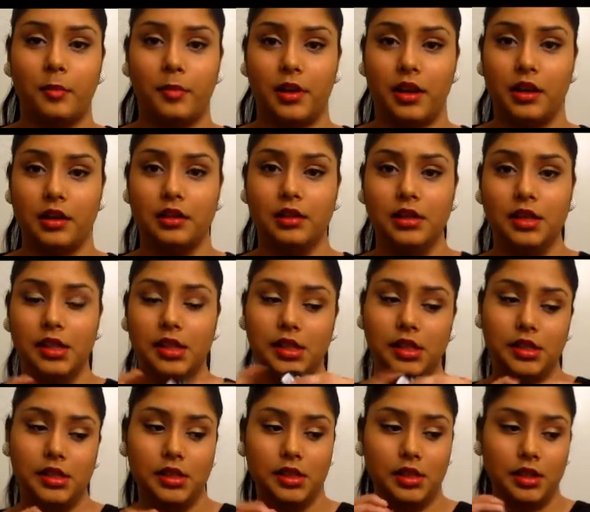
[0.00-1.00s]
but
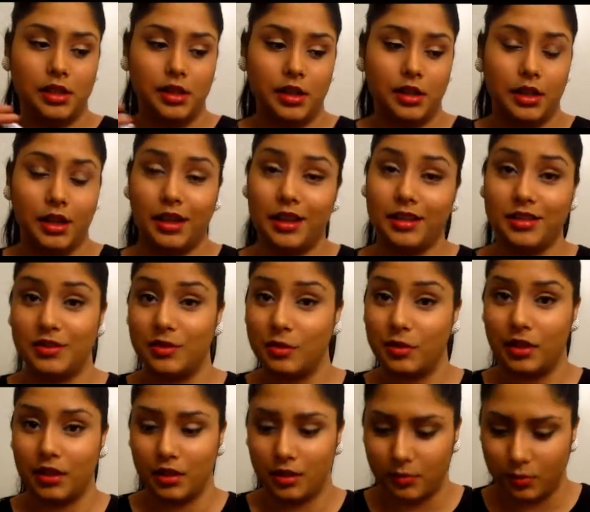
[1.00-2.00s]
it is a
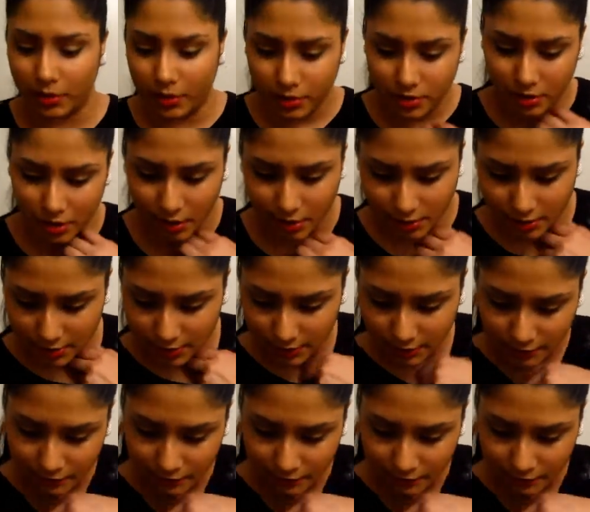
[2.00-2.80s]
really good moisturizer.